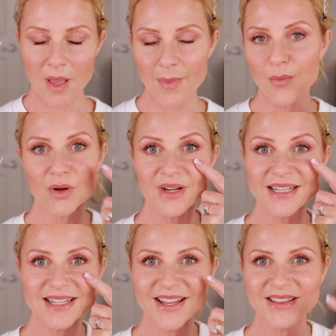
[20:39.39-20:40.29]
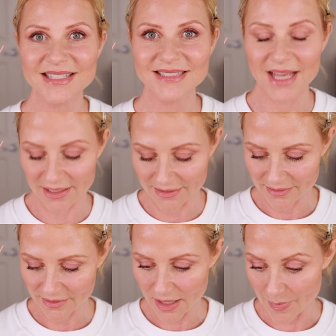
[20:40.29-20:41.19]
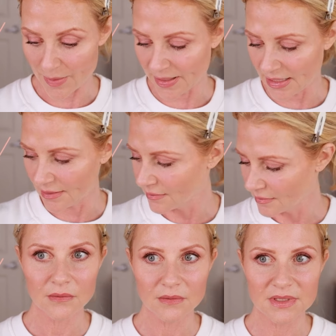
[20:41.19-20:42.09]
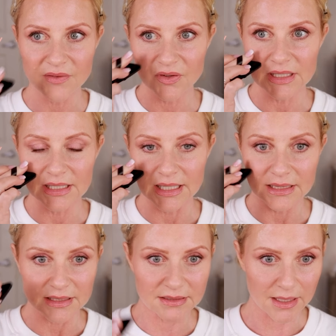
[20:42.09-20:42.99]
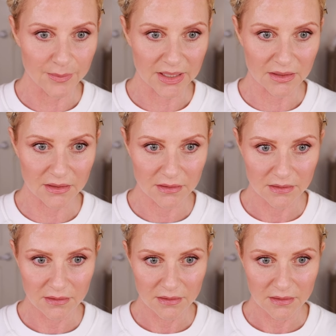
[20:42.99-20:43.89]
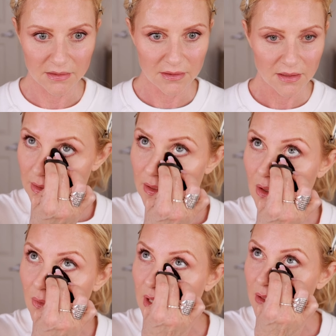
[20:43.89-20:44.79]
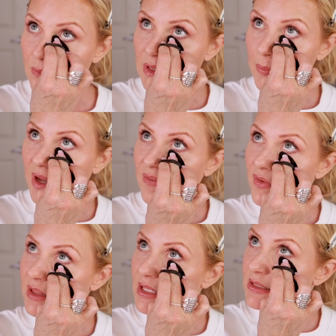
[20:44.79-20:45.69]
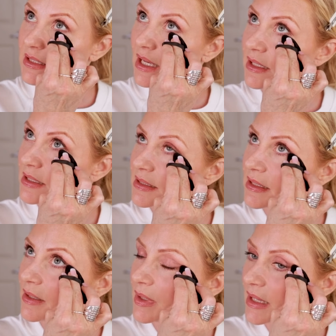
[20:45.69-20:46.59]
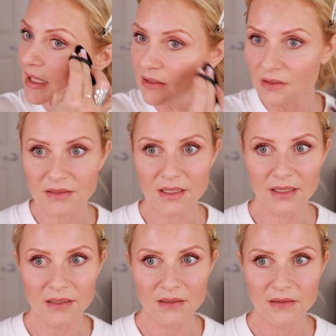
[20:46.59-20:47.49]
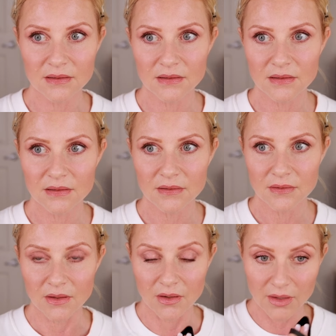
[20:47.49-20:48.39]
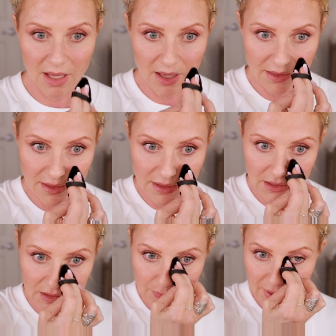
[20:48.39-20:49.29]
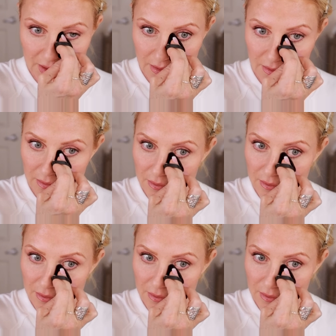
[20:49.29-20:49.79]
Am I more wrinkly on this side? It might be definitely like this side better. I'm going to go in with the puff on this side. Let's see what that looks like. Oh yeah, I think that looks better.